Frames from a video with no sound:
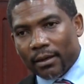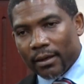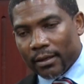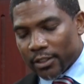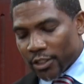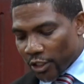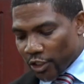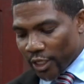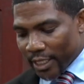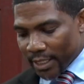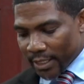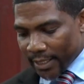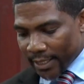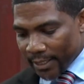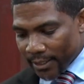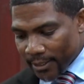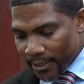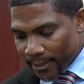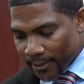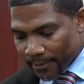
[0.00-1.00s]
such as
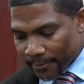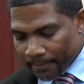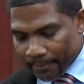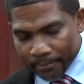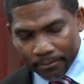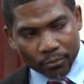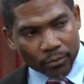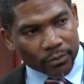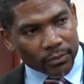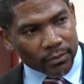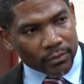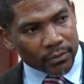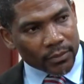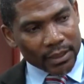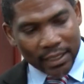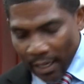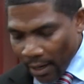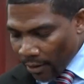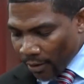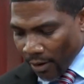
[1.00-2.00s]
this,
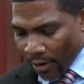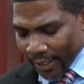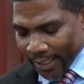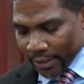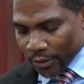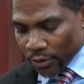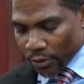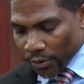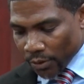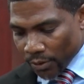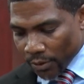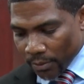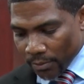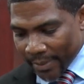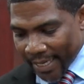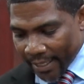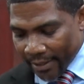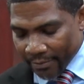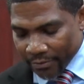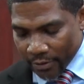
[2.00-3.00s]
according to
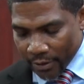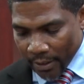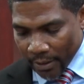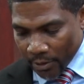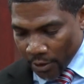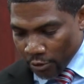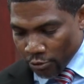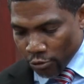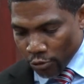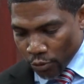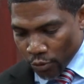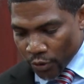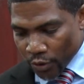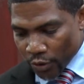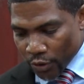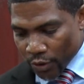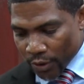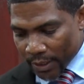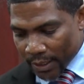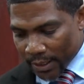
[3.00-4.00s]
many of the
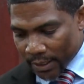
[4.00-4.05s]
rules.